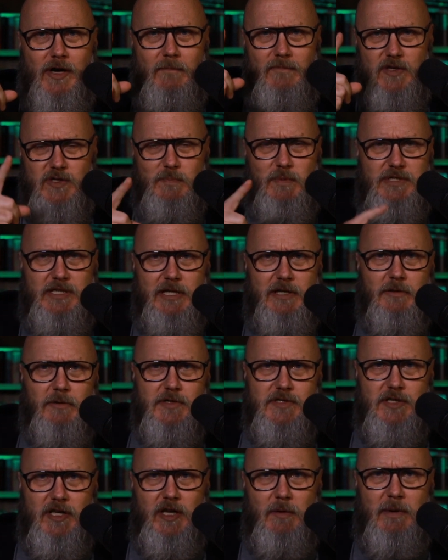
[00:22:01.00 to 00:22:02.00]
this
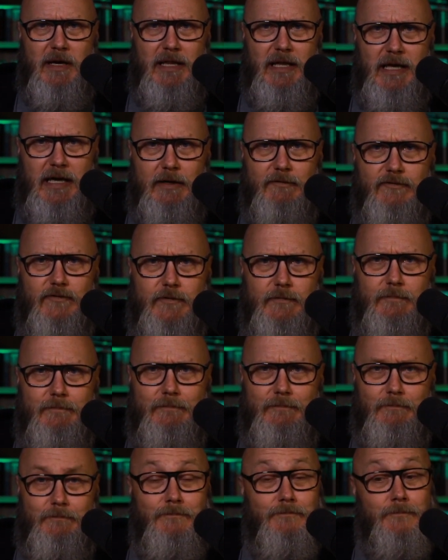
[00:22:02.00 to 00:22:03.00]
particular sin in my life.
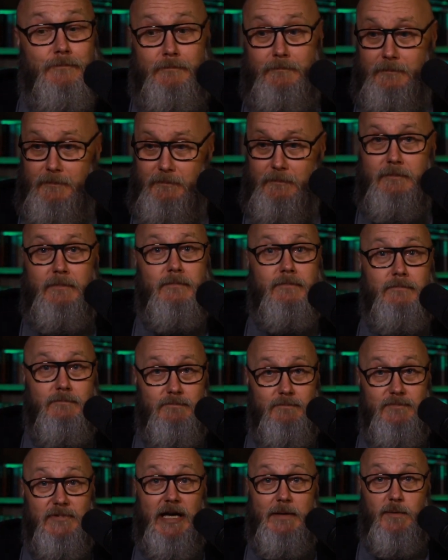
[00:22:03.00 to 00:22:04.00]

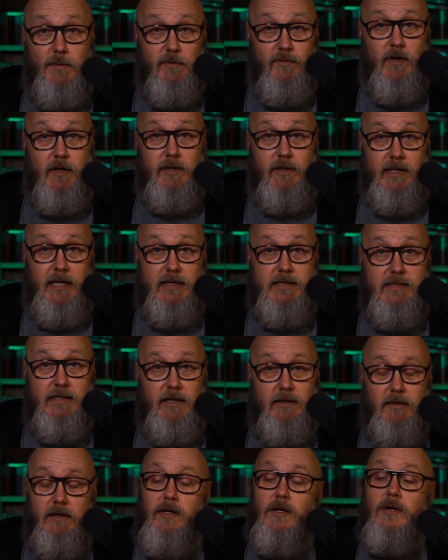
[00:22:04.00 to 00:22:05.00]
Time to move on to the next
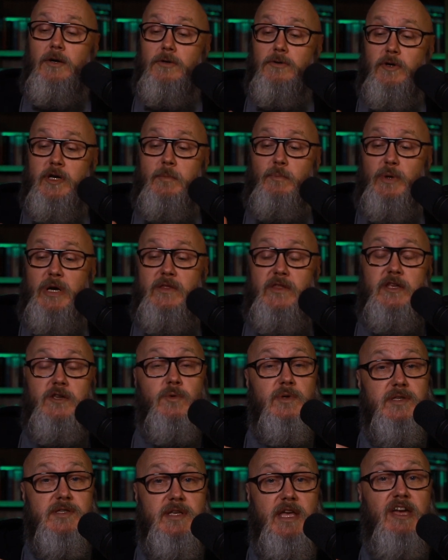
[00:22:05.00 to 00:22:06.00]
thing. Lord, I pray that you
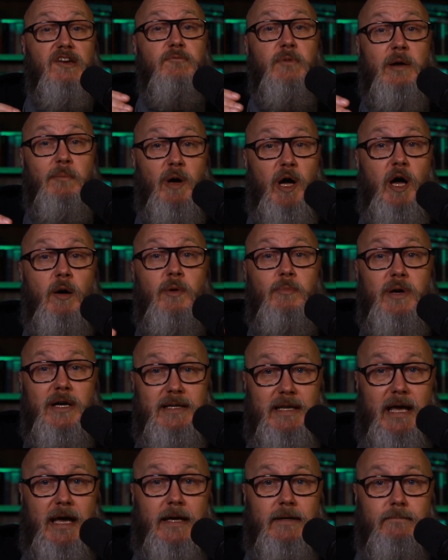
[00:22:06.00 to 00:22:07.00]
would save my mom and my
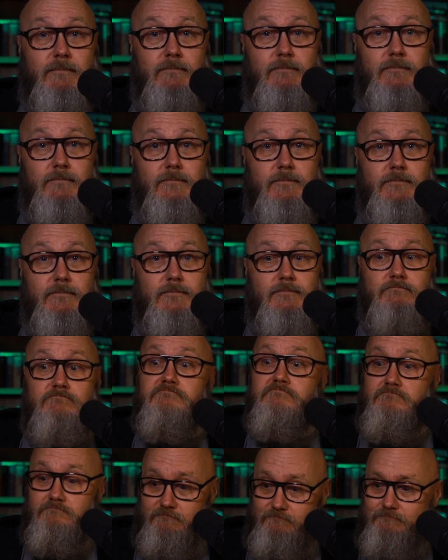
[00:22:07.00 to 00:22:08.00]
dad.
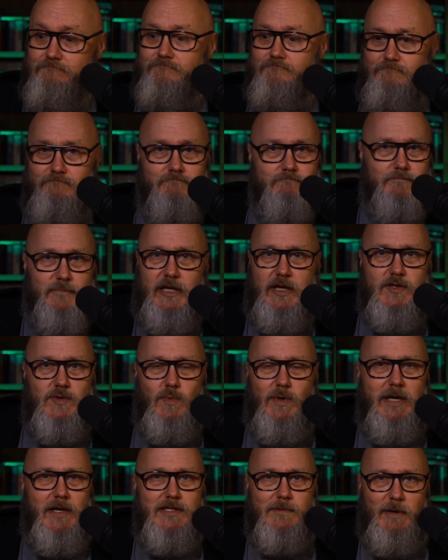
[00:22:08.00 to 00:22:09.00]
Because
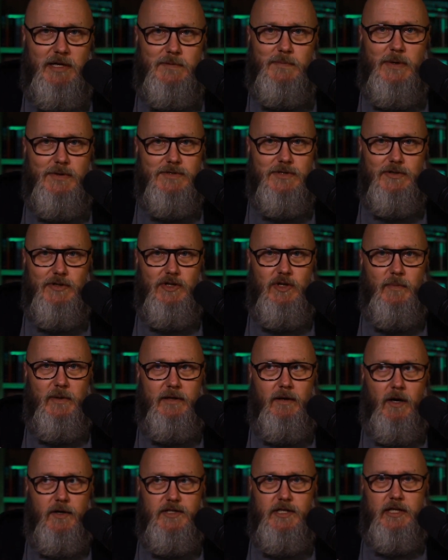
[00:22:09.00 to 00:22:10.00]
what else am I supposed to do
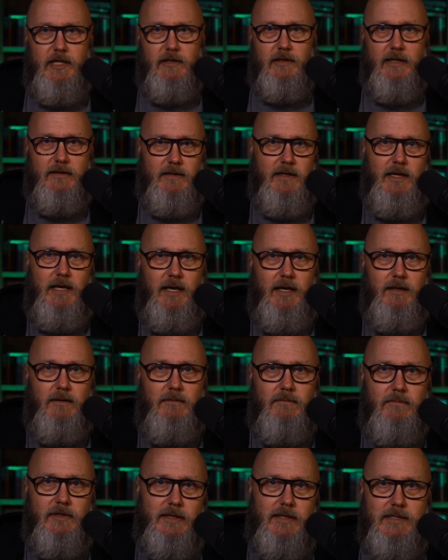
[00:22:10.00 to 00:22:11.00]
but articulate the need,
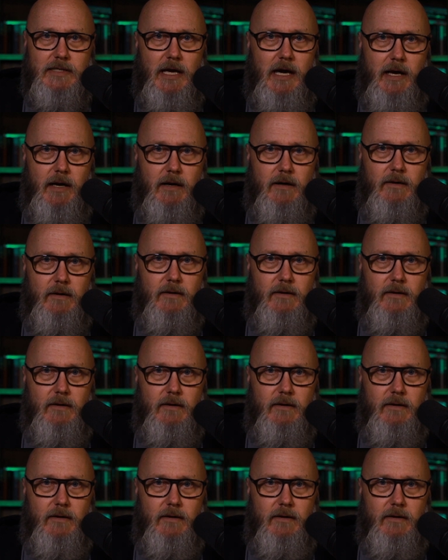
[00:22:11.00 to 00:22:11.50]
the desire?